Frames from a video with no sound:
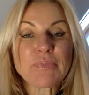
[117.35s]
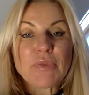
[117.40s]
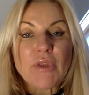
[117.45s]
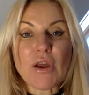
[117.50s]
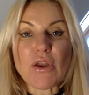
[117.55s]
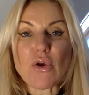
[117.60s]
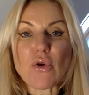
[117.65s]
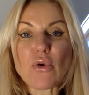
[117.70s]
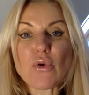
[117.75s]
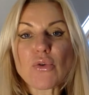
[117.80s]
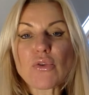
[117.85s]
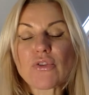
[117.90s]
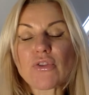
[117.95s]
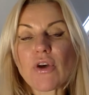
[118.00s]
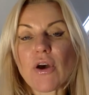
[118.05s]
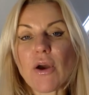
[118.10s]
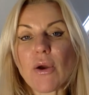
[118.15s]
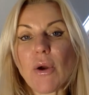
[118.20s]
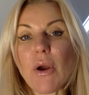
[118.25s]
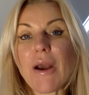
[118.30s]
and
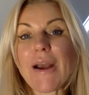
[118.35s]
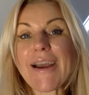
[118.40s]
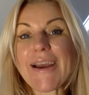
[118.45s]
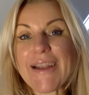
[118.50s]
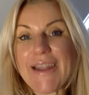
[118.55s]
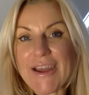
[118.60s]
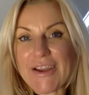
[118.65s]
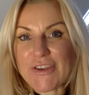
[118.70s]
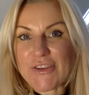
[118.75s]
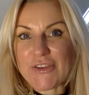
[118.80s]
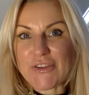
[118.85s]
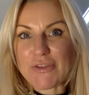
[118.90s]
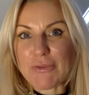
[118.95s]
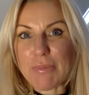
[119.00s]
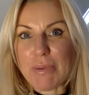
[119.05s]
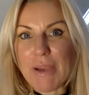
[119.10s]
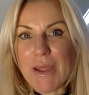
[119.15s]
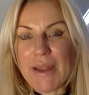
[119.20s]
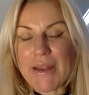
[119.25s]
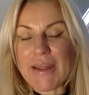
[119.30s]
also connection to
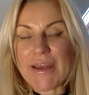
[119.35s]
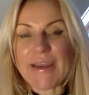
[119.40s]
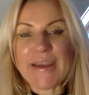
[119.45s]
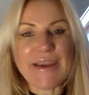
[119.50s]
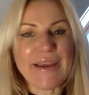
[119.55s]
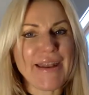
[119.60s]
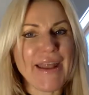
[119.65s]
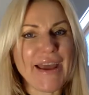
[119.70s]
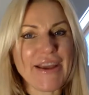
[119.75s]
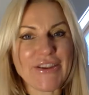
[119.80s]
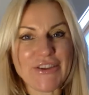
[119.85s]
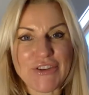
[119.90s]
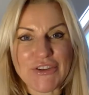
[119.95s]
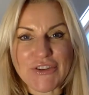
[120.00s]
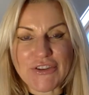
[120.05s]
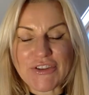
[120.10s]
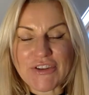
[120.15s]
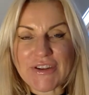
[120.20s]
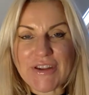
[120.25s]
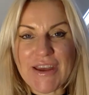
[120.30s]
planet,
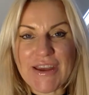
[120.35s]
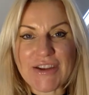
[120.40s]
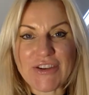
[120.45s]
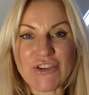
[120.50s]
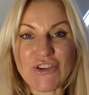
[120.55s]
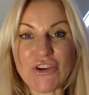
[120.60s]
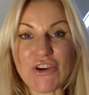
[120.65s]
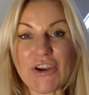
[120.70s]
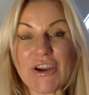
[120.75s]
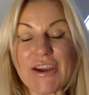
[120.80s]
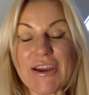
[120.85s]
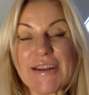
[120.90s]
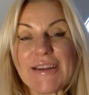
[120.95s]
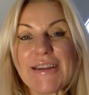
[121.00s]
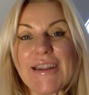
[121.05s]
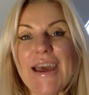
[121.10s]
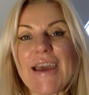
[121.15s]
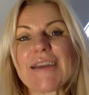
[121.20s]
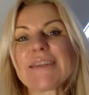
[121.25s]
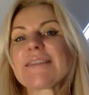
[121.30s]
connection to nature,
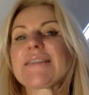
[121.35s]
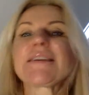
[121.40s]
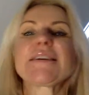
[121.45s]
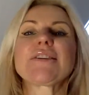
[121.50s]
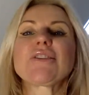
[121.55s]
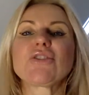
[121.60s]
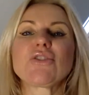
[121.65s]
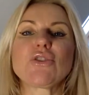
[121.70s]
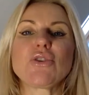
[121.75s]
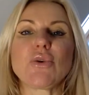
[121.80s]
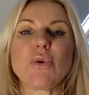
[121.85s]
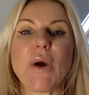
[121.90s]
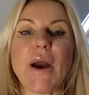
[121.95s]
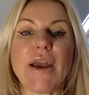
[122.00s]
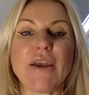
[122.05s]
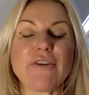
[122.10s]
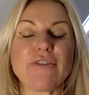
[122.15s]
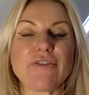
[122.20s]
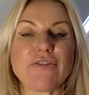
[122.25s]
connecting to a